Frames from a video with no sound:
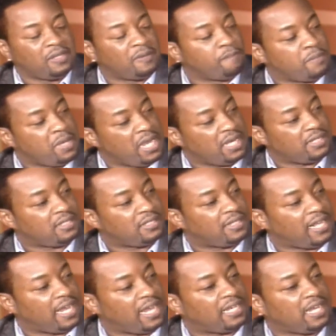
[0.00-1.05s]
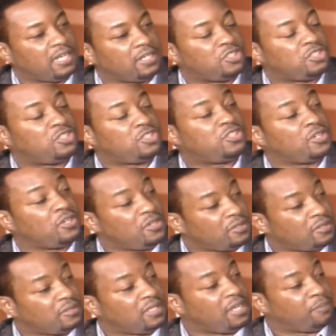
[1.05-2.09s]
in the midst that can
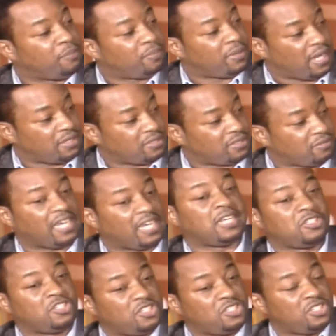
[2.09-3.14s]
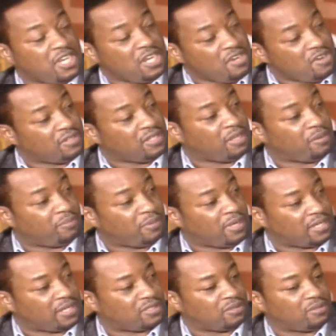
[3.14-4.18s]
stir the apostle, mm -hmm. that mm-hmm. can steer the
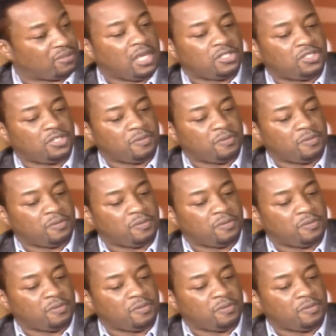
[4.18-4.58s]
apostle mm -hmm.